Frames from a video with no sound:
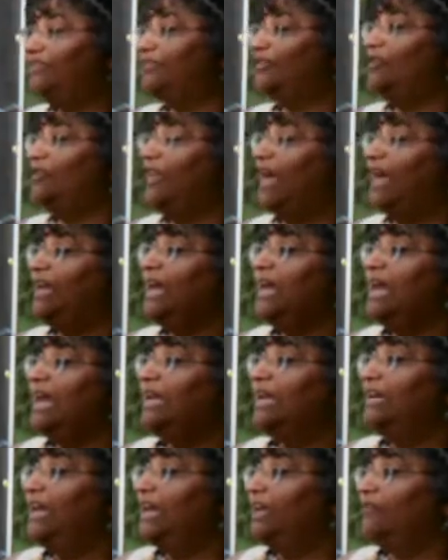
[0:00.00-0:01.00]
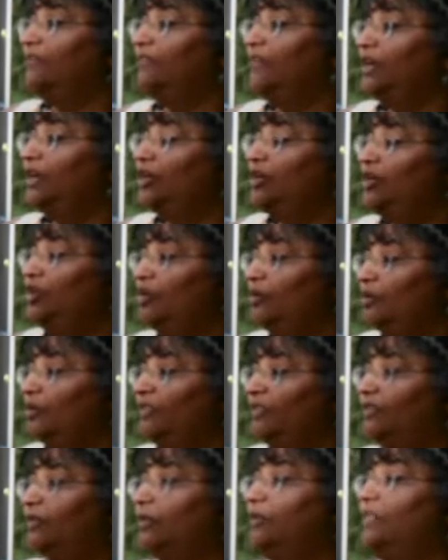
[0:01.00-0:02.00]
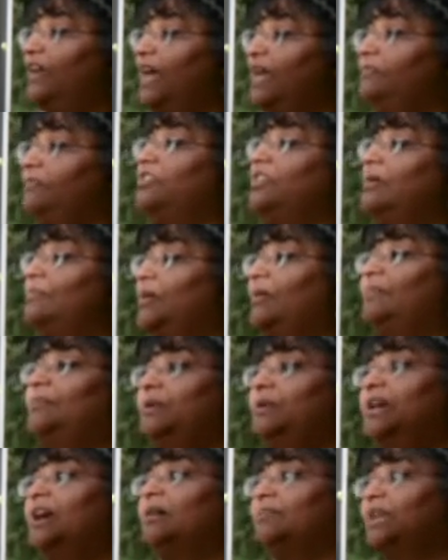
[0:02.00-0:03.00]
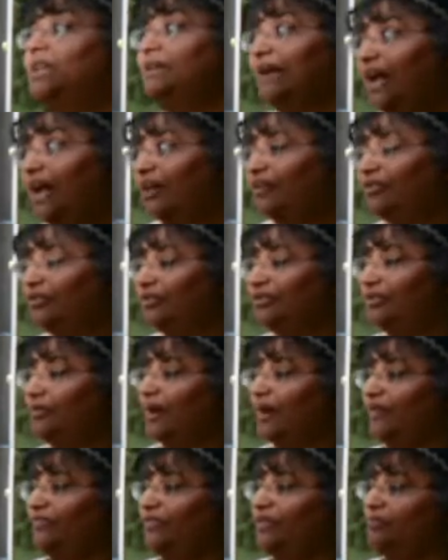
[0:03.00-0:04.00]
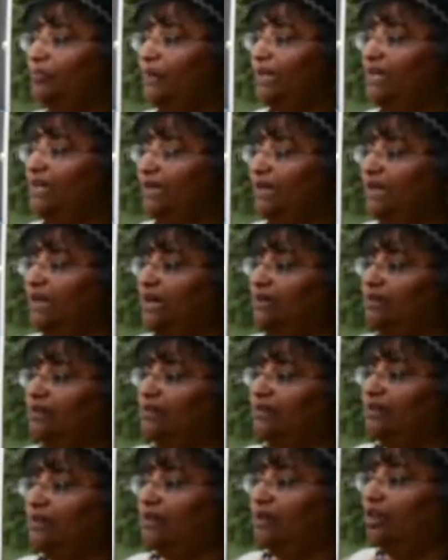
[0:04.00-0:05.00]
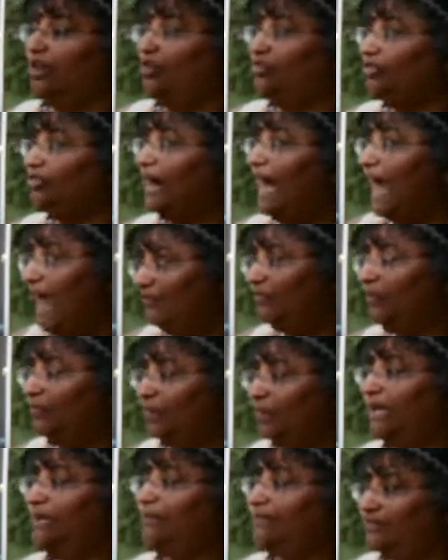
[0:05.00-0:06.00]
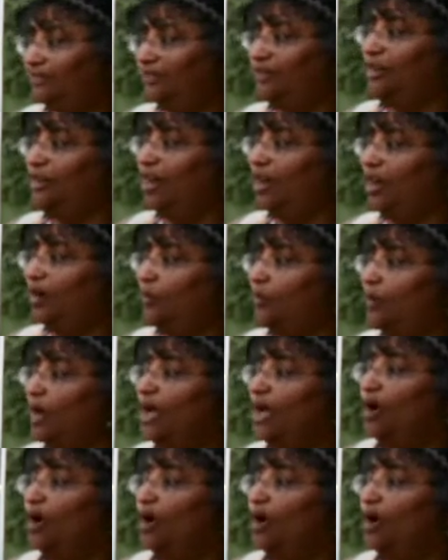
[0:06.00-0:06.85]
so that Native youth, who then sometimes become adults who haven't been connected to the culture, have a place to go